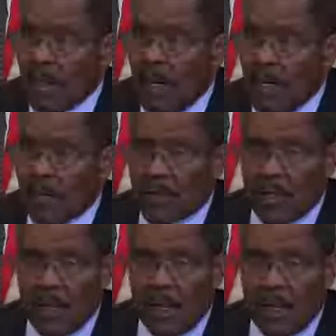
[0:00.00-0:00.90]
case
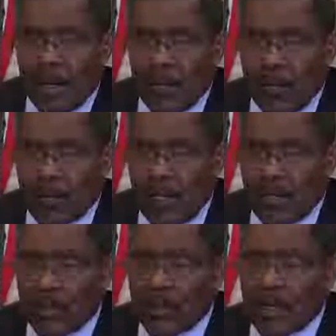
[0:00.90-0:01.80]
and those
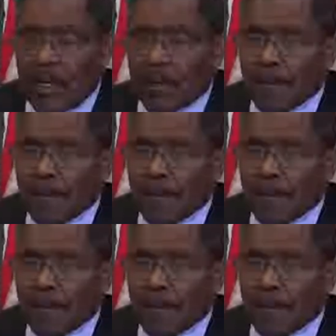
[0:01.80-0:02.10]
issues.